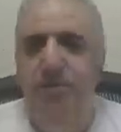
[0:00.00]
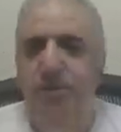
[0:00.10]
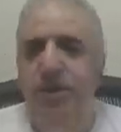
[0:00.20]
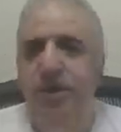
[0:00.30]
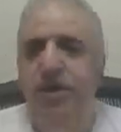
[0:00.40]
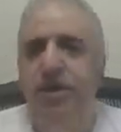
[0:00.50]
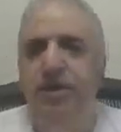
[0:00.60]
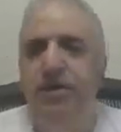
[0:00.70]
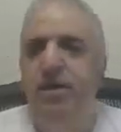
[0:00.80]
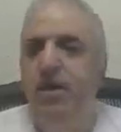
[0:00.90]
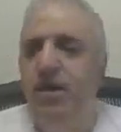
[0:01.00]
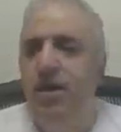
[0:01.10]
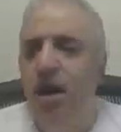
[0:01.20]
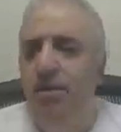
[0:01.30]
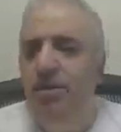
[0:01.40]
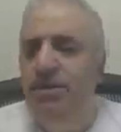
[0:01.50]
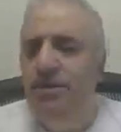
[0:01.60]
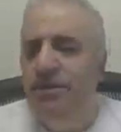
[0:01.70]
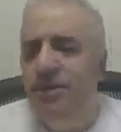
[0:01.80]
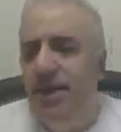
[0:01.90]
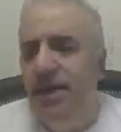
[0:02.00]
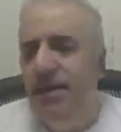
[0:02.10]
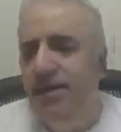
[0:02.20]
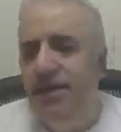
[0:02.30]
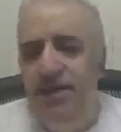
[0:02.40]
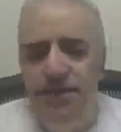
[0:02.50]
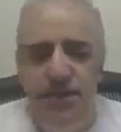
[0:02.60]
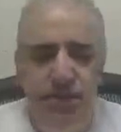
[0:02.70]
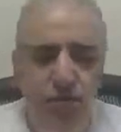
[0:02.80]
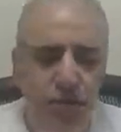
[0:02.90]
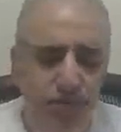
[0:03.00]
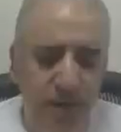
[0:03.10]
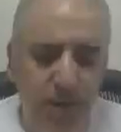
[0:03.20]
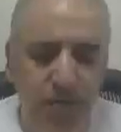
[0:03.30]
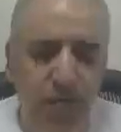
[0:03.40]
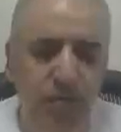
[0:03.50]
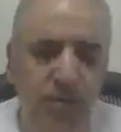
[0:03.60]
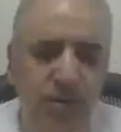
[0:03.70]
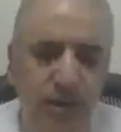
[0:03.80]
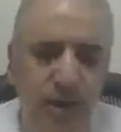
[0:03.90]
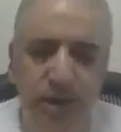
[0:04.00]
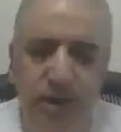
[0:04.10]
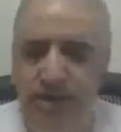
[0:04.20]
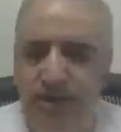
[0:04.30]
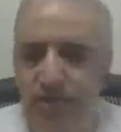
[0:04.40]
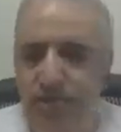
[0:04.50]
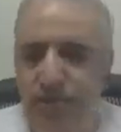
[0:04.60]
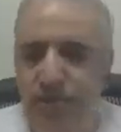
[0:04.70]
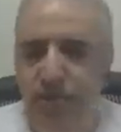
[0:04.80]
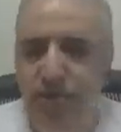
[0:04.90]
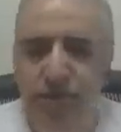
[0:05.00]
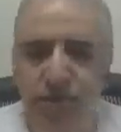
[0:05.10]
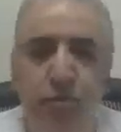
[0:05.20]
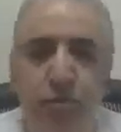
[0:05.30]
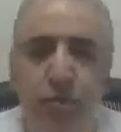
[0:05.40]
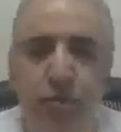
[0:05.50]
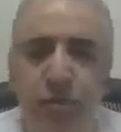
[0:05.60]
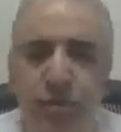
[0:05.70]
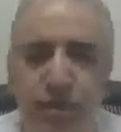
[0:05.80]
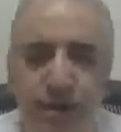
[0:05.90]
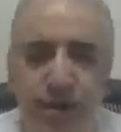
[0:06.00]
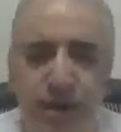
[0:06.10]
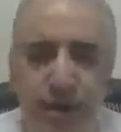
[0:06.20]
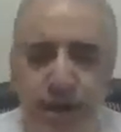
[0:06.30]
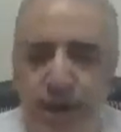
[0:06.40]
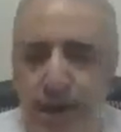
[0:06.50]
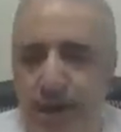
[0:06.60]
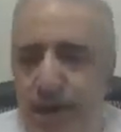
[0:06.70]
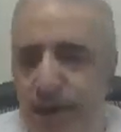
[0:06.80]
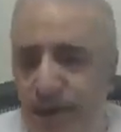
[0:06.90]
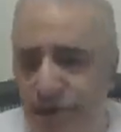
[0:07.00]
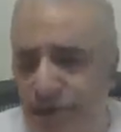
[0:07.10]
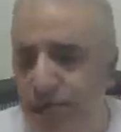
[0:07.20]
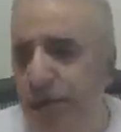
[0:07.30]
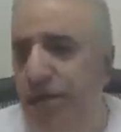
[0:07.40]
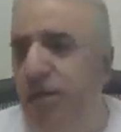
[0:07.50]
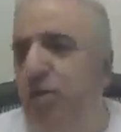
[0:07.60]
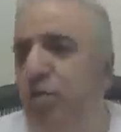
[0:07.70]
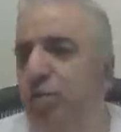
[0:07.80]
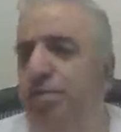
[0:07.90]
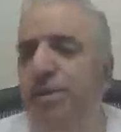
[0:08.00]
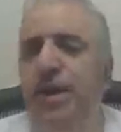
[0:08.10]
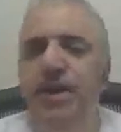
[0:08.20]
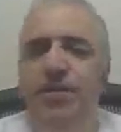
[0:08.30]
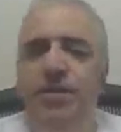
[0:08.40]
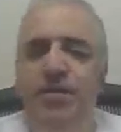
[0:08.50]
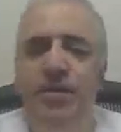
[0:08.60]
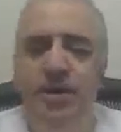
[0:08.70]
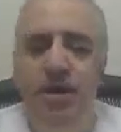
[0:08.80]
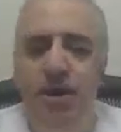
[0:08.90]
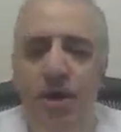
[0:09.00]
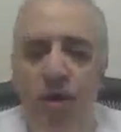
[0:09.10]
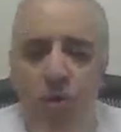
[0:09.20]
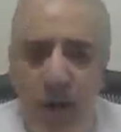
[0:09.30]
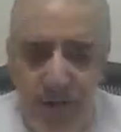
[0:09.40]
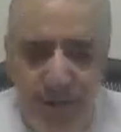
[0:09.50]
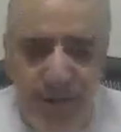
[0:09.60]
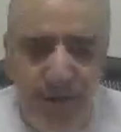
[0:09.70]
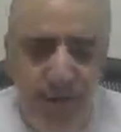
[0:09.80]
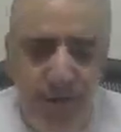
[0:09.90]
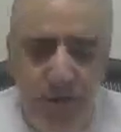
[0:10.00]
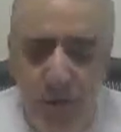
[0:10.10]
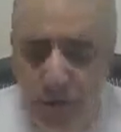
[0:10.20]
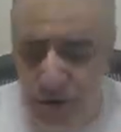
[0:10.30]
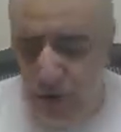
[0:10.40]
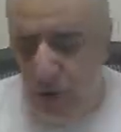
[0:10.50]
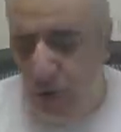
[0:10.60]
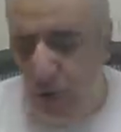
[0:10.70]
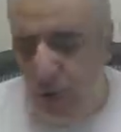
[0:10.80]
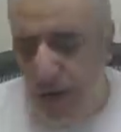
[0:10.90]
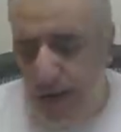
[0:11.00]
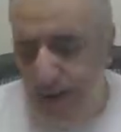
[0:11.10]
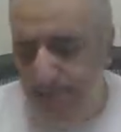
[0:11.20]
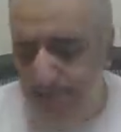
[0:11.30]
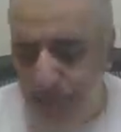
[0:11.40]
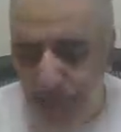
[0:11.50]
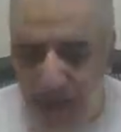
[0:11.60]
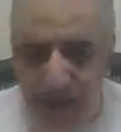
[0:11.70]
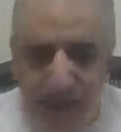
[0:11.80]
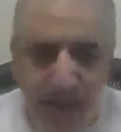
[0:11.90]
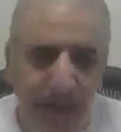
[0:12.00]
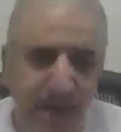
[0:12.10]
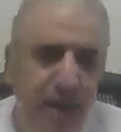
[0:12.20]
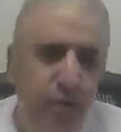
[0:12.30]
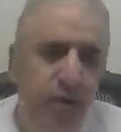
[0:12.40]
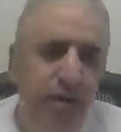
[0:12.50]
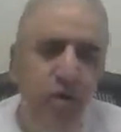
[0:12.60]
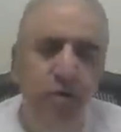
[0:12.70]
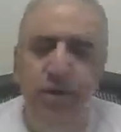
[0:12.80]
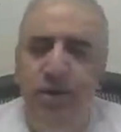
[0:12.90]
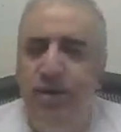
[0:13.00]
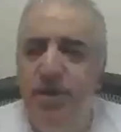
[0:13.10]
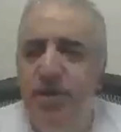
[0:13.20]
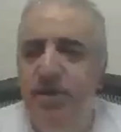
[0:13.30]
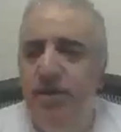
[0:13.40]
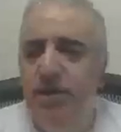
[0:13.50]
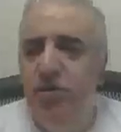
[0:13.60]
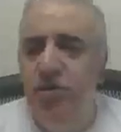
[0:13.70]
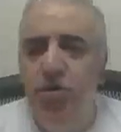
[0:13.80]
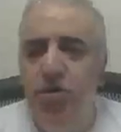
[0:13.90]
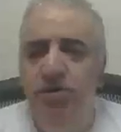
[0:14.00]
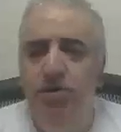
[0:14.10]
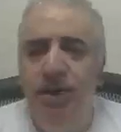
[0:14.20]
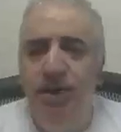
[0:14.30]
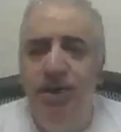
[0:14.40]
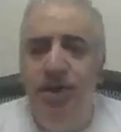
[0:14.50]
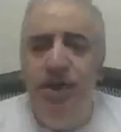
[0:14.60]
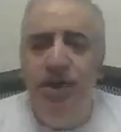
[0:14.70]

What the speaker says: in a comment, and this will be uploaded, like I said before, to both FB group and YT videos. So and again, I want to recommend that you join my